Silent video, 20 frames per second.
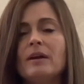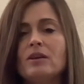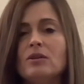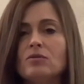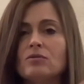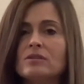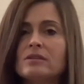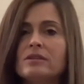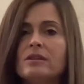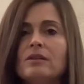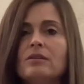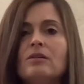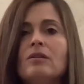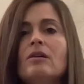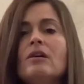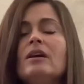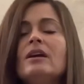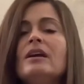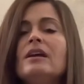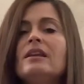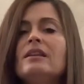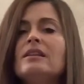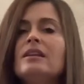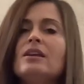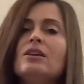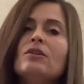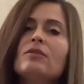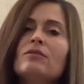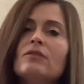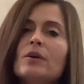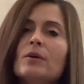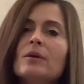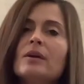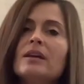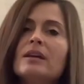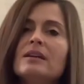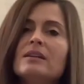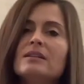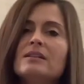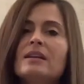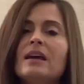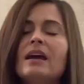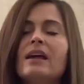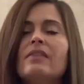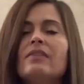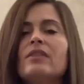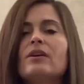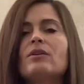and you're single, then you're very content.